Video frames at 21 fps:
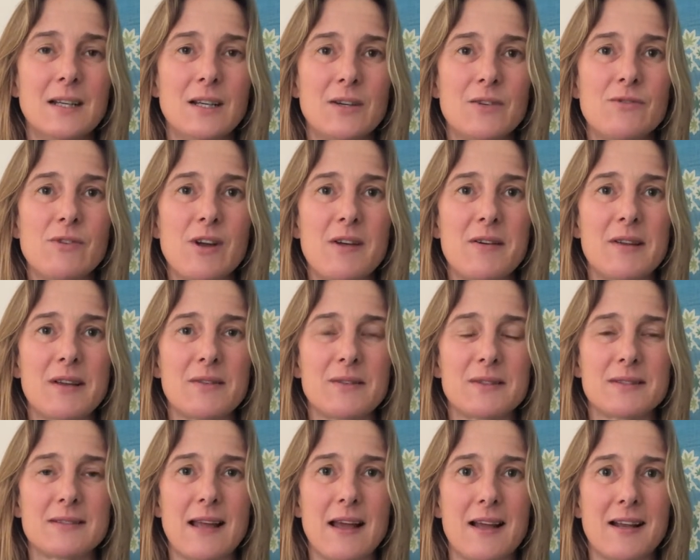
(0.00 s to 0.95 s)
Rowing was
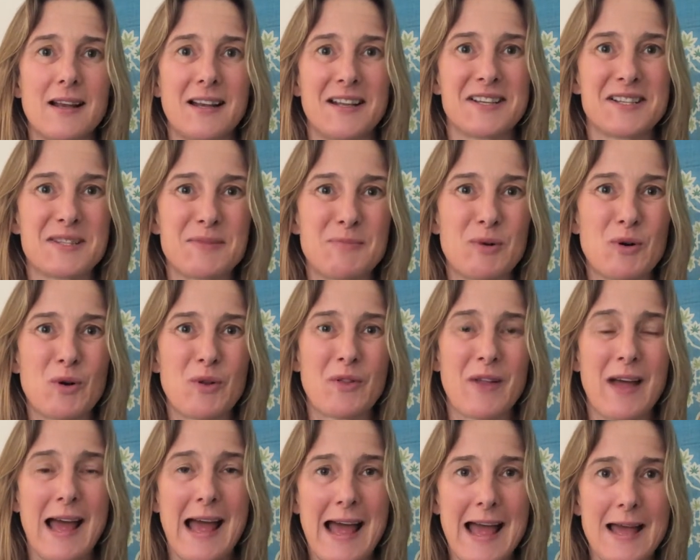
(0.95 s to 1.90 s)
certainly a sport
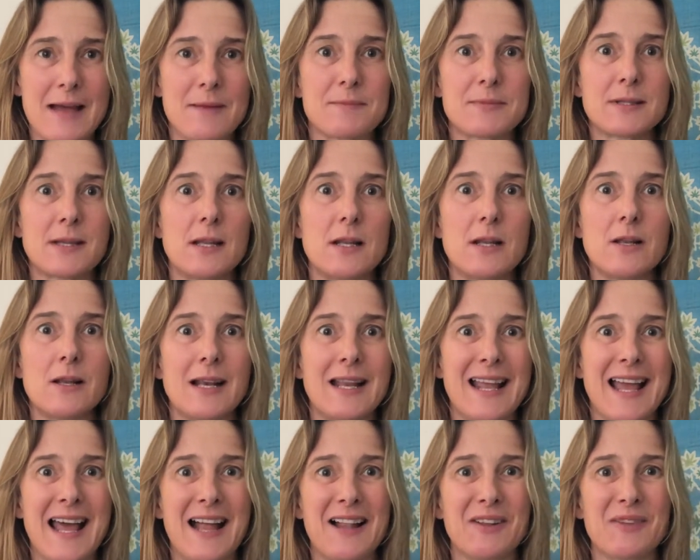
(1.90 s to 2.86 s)
that absolutely
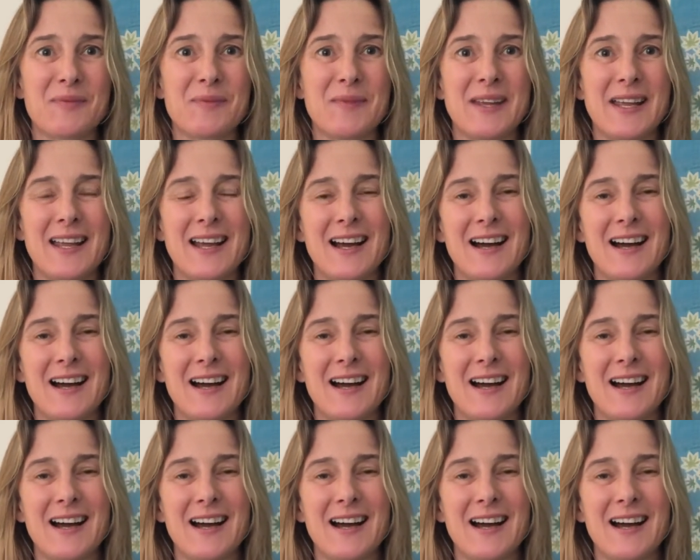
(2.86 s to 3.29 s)
held me.